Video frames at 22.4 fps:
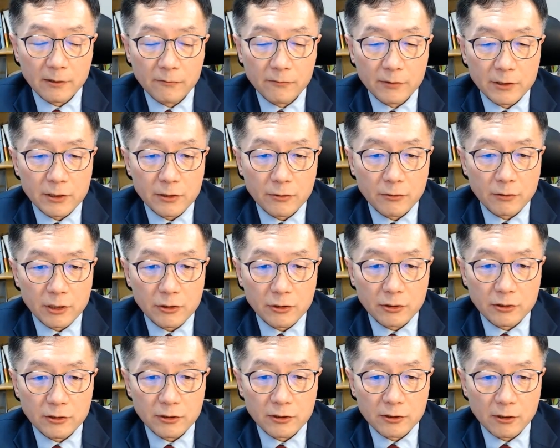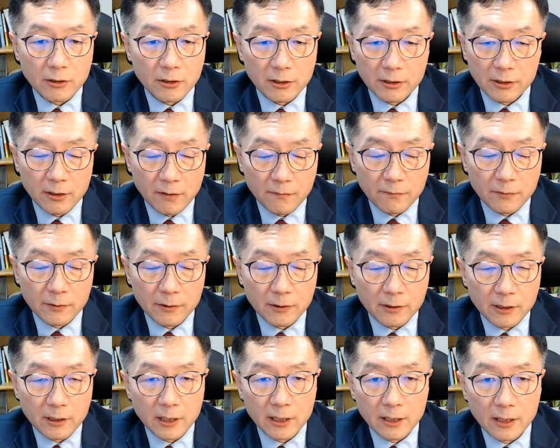restrictions, uh,
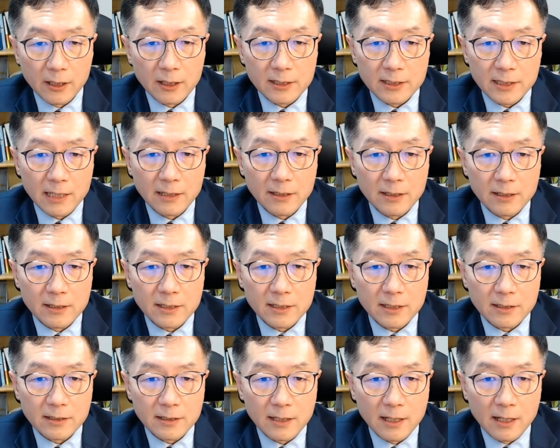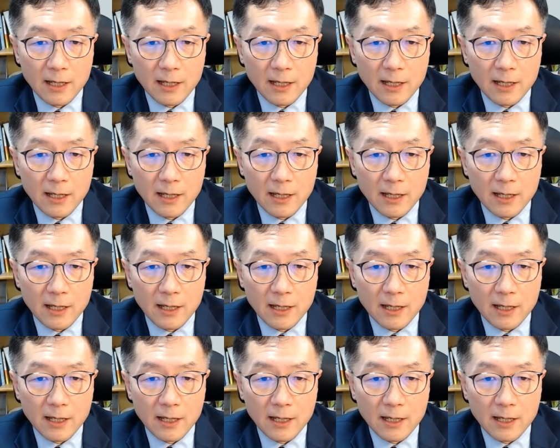tougher uh, sentences,